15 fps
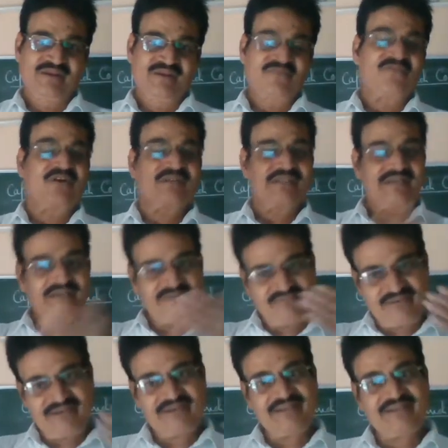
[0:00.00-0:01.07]
for the
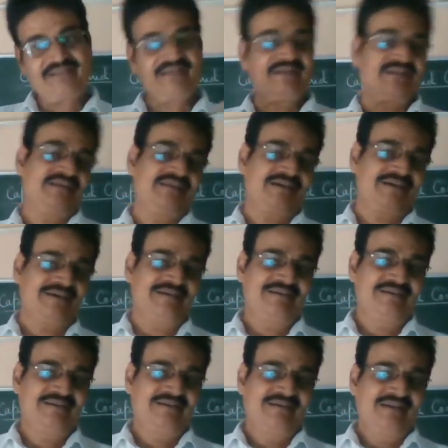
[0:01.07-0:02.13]
defending the India
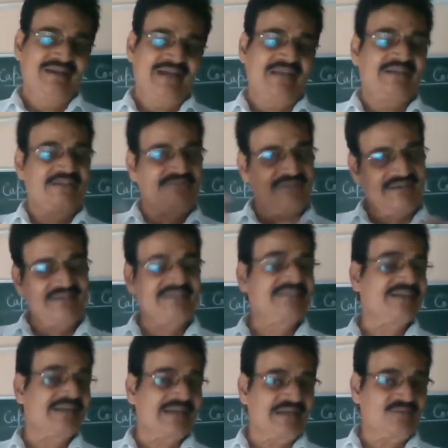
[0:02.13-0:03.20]
and defending
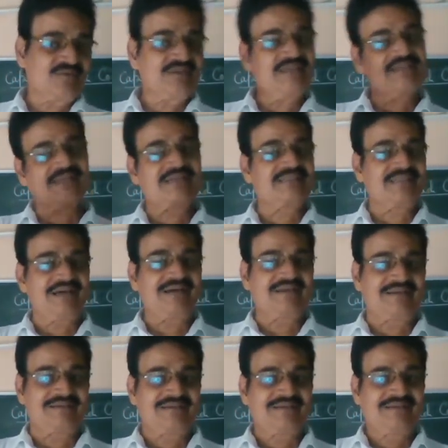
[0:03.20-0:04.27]
the Kabul and
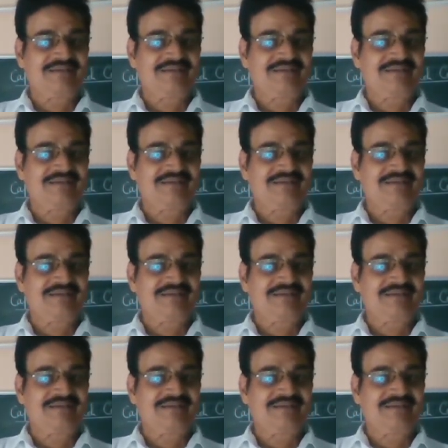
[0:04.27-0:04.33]
Kandahar